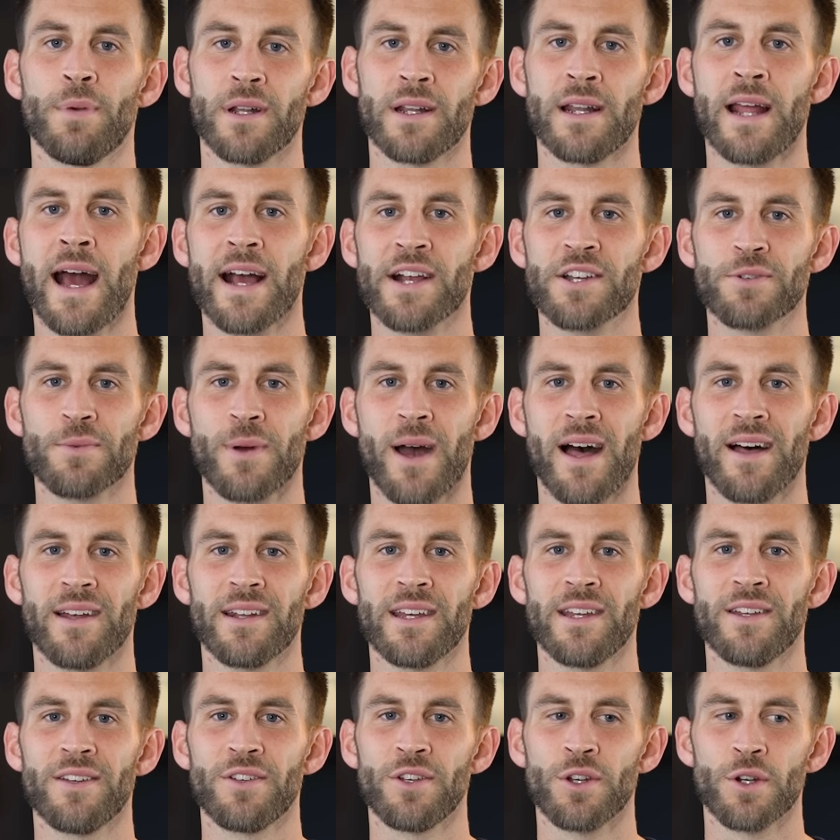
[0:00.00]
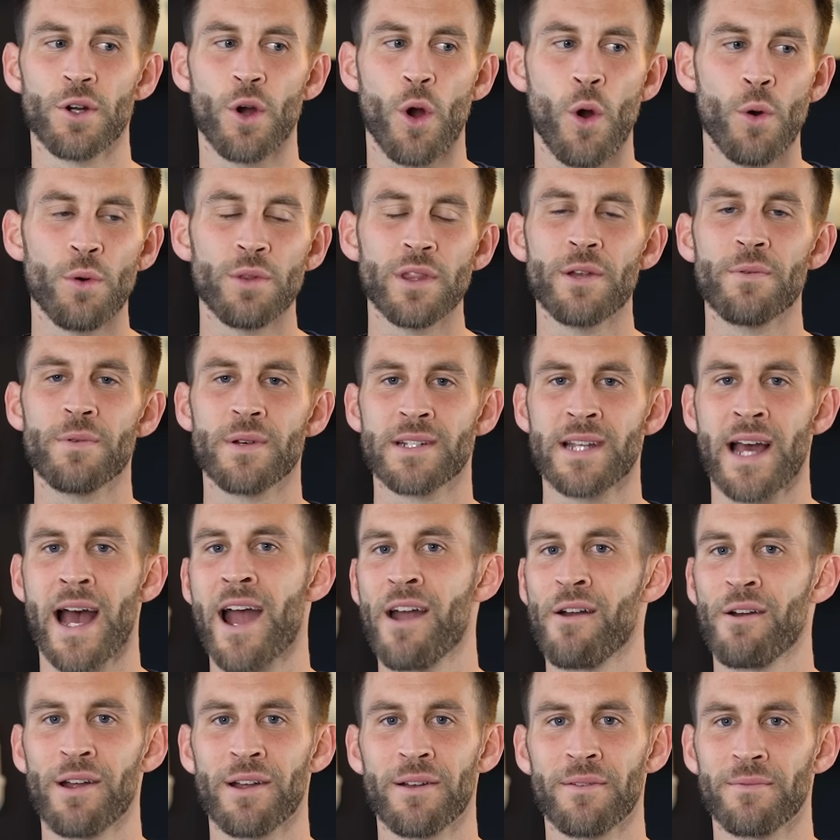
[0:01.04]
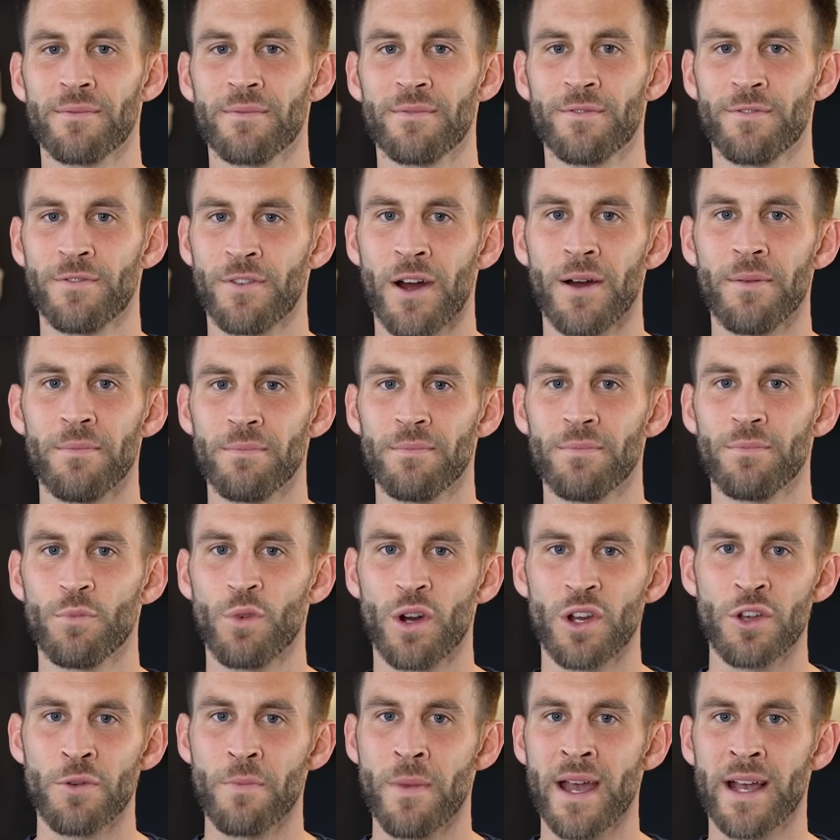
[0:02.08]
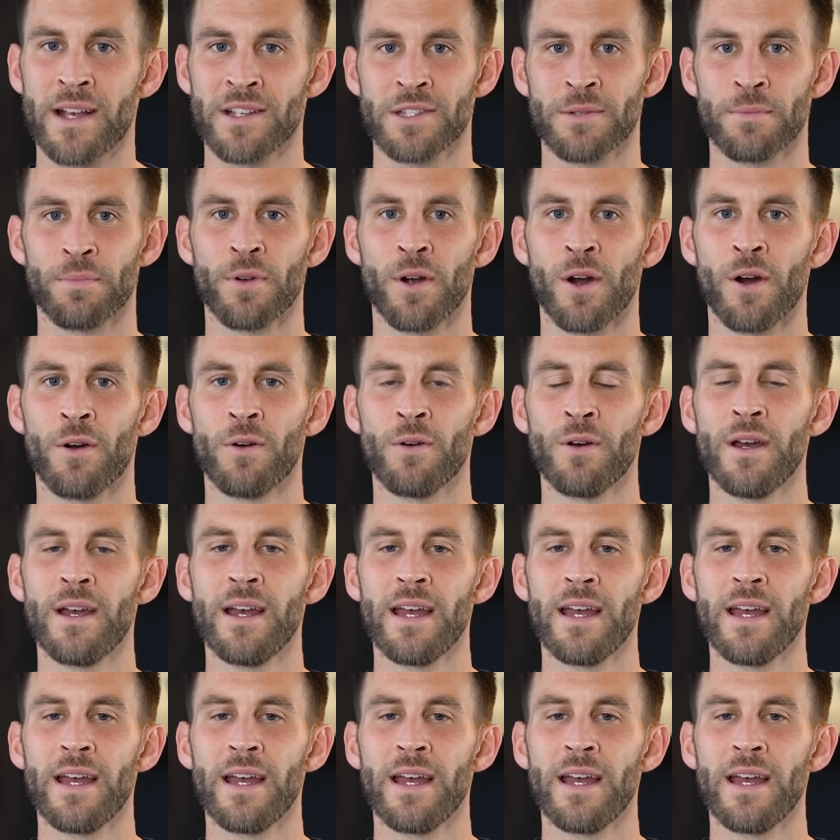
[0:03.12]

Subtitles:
But in actuality, you're only retiring from what you make as a pro